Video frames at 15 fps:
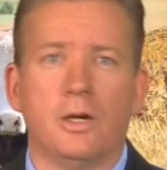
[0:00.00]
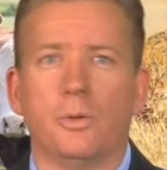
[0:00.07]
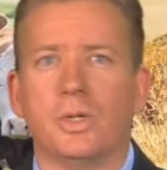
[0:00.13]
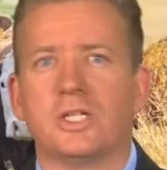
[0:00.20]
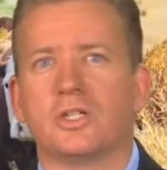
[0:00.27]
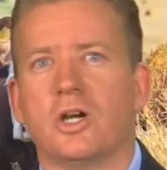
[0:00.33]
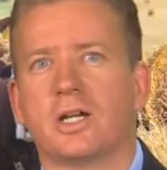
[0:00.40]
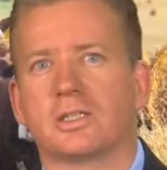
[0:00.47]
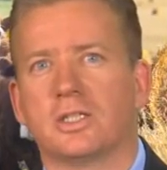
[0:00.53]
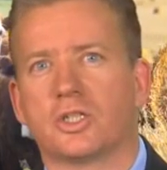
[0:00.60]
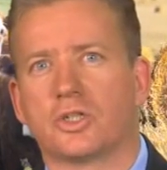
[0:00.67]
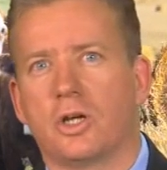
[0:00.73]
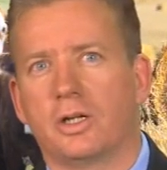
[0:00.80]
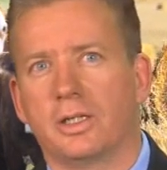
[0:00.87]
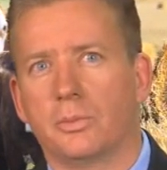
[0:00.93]
We talked to
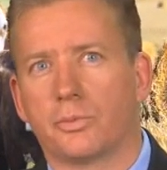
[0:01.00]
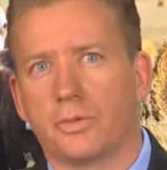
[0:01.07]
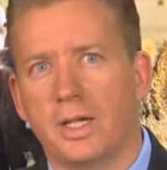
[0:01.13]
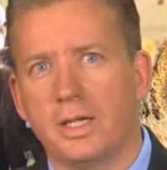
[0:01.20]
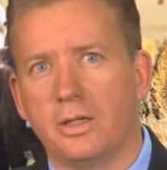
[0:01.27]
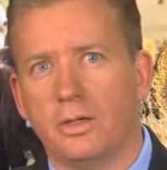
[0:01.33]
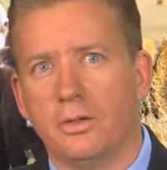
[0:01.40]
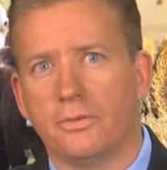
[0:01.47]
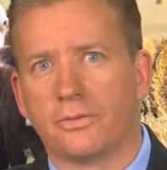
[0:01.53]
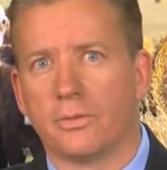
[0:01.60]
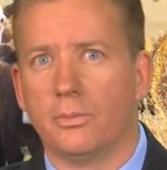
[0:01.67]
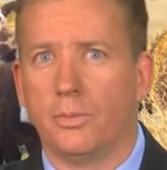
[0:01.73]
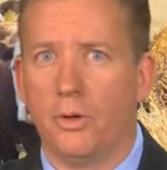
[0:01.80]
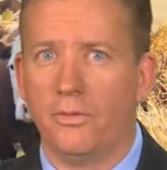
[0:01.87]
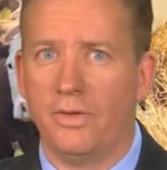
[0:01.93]
Charlie Bredo
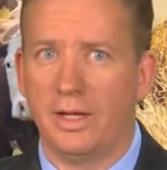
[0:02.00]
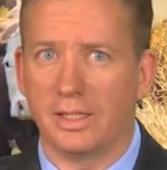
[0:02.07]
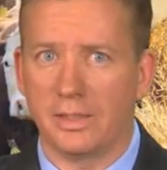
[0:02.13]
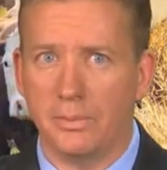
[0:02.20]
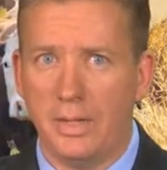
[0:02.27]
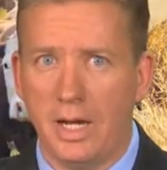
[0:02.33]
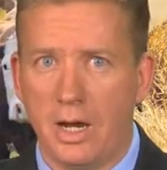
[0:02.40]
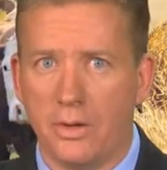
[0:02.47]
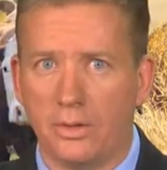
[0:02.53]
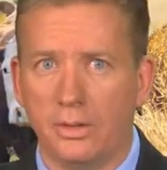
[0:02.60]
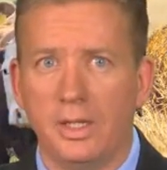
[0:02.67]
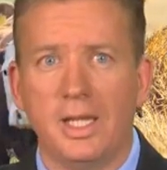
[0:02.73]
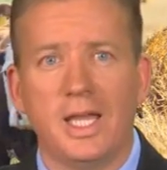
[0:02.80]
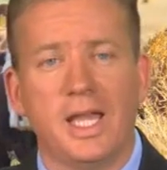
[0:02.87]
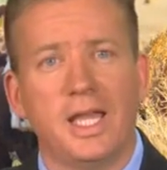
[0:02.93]
from Bow Valley
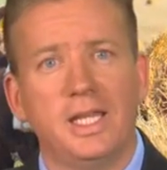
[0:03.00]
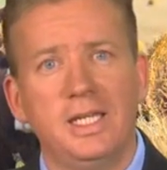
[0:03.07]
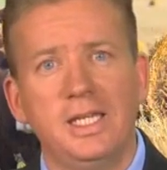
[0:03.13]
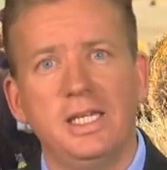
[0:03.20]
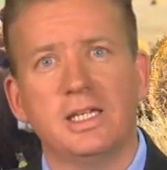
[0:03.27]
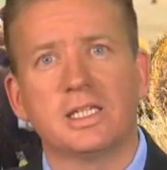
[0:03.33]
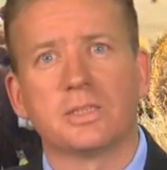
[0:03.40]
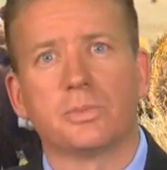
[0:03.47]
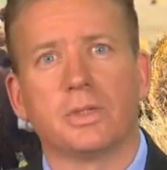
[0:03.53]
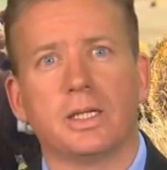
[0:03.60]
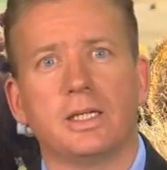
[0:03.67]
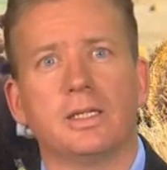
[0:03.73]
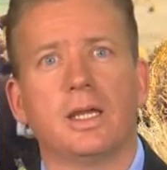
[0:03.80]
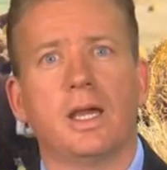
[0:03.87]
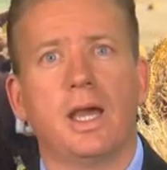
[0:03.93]
Power, and he
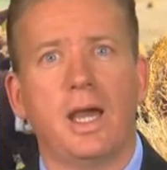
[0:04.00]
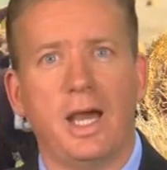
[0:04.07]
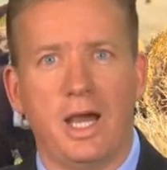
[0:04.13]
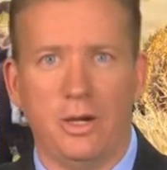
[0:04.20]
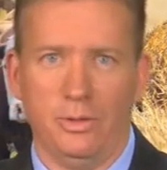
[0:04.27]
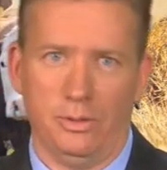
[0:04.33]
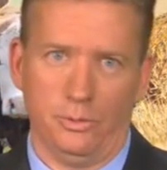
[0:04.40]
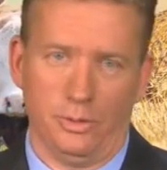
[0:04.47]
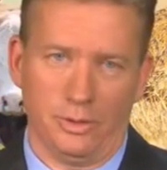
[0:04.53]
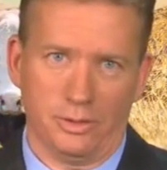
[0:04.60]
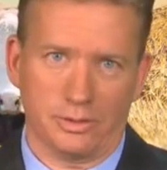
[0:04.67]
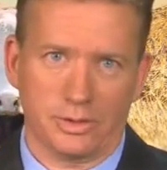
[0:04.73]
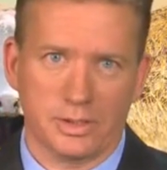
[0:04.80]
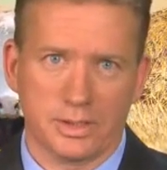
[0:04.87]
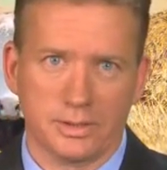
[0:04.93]
explained how it
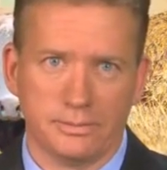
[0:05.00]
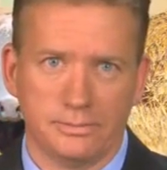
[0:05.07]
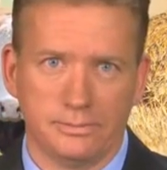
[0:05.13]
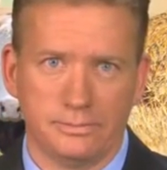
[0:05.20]
works.